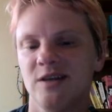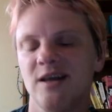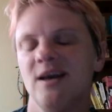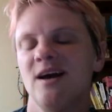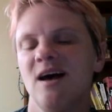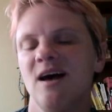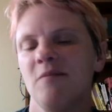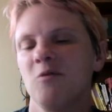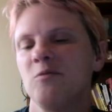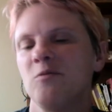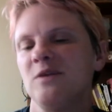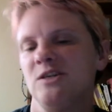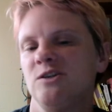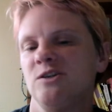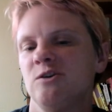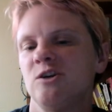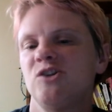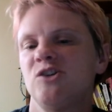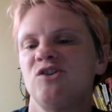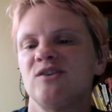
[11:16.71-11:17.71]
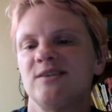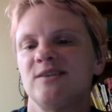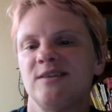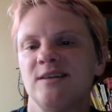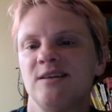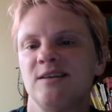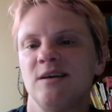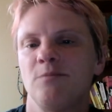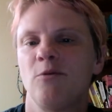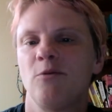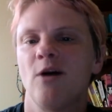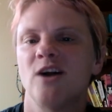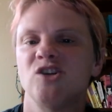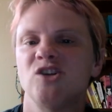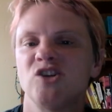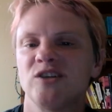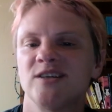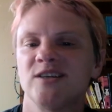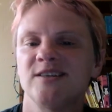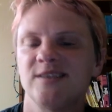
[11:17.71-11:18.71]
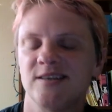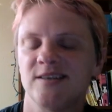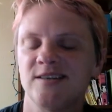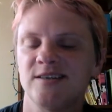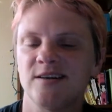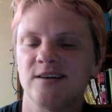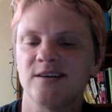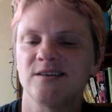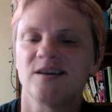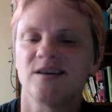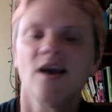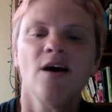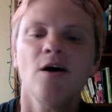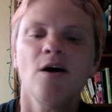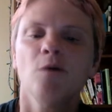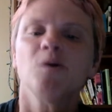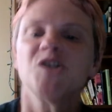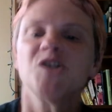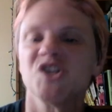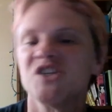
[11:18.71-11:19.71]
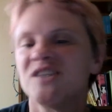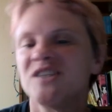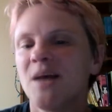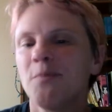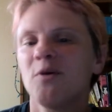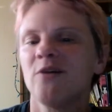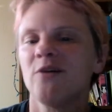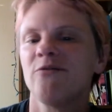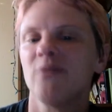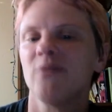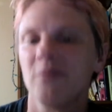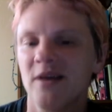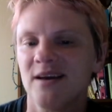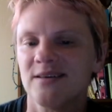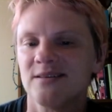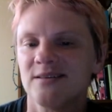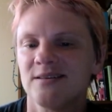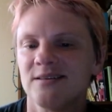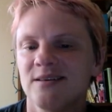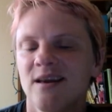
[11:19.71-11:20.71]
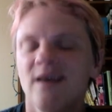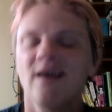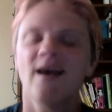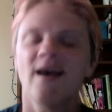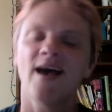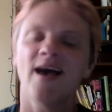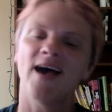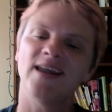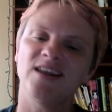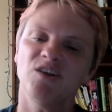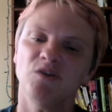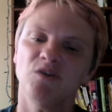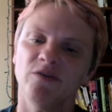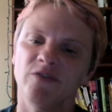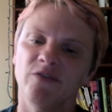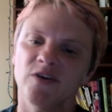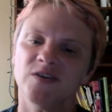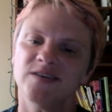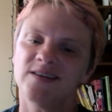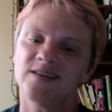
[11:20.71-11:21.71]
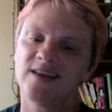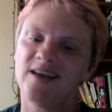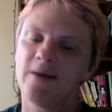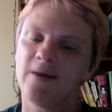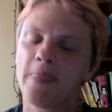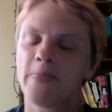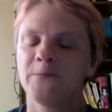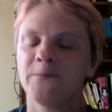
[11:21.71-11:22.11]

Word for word: I'm a research assistant, project assistant, which is separate from this, at a university.